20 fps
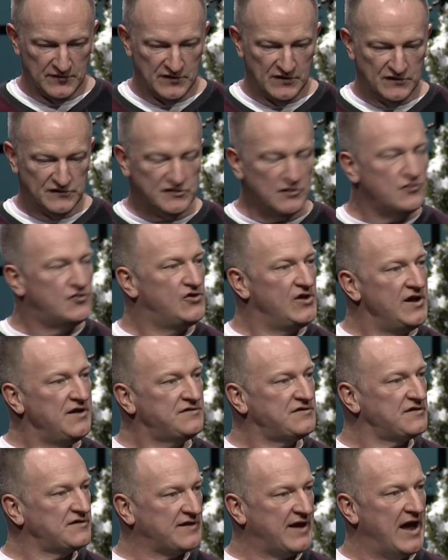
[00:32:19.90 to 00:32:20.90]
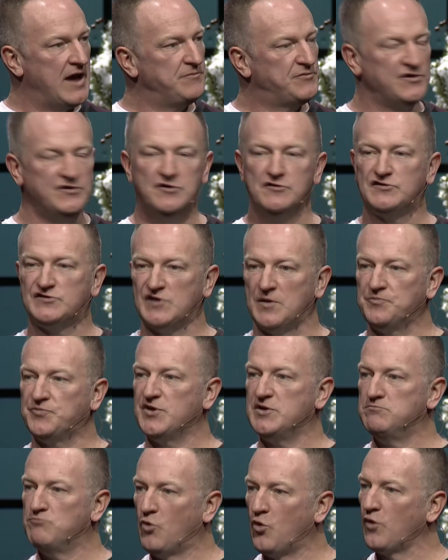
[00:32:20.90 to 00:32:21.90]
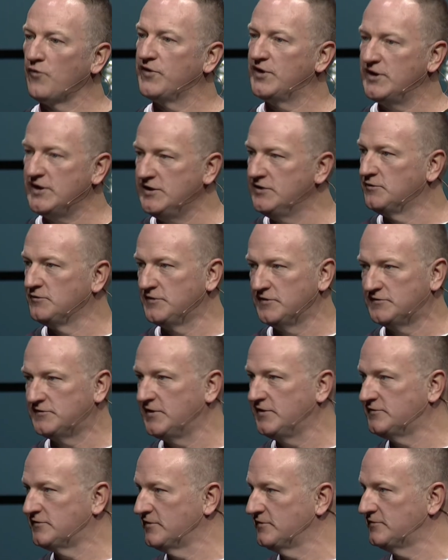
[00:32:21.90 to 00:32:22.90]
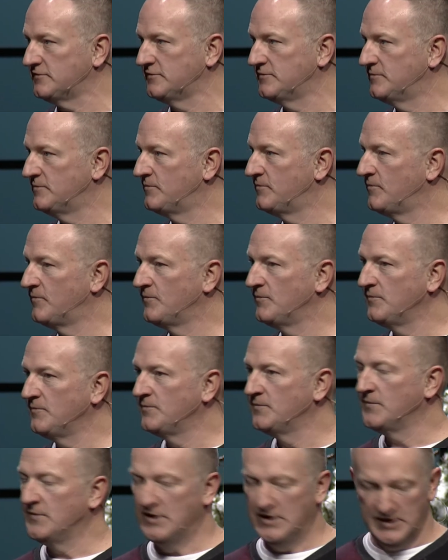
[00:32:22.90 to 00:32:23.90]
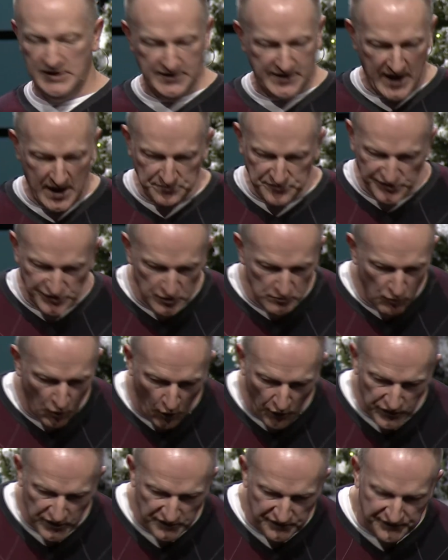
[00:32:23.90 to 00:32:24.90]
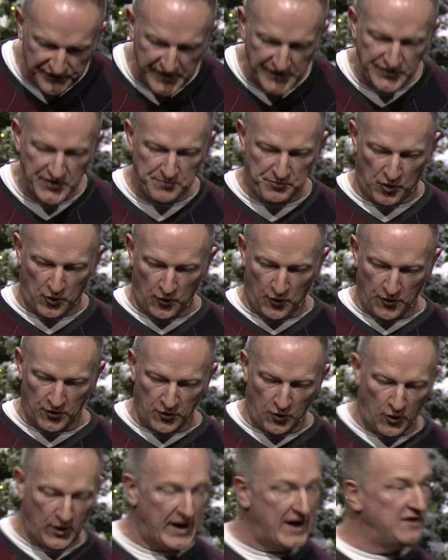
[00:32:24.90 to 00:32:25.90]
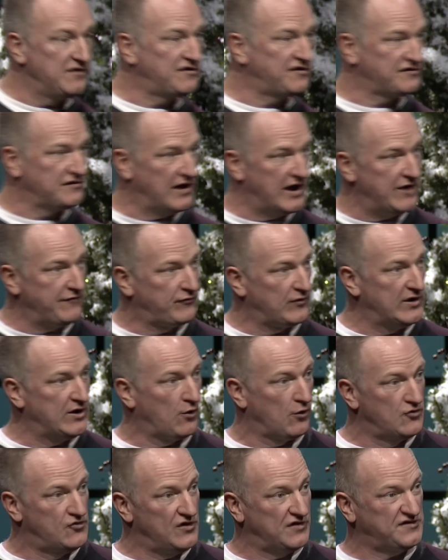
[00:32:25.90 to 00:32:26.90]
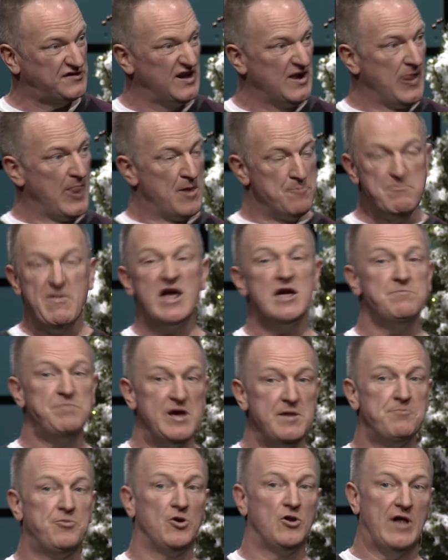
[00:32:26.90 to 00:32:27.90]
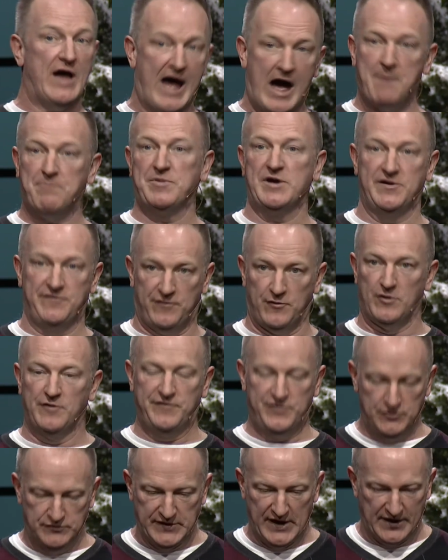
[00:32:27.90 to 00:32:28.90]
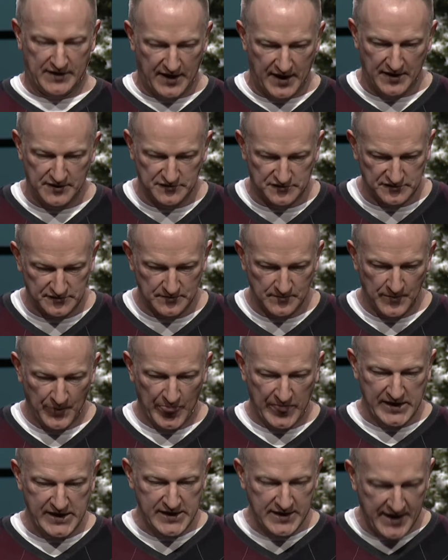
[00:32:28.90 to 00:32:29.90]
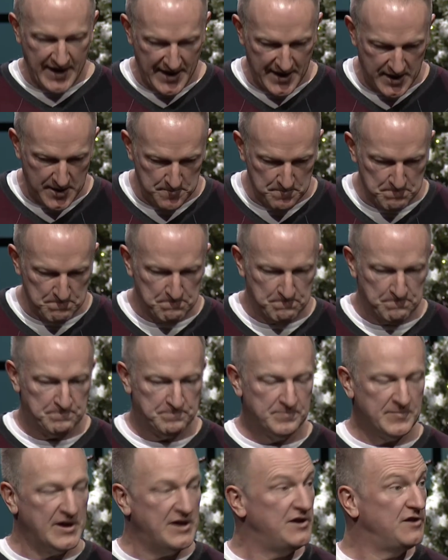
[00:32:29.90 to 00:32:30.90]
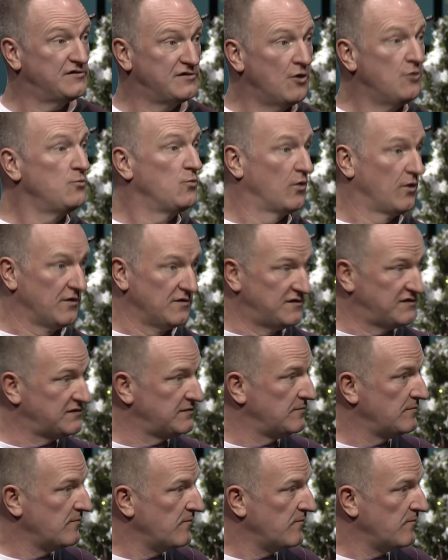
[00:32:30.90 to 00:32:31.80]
So Jesus came to do something more than heal diseases. He came to do more than feed the poor or end slavery or just make people happy for a few decades. He came, in his own words,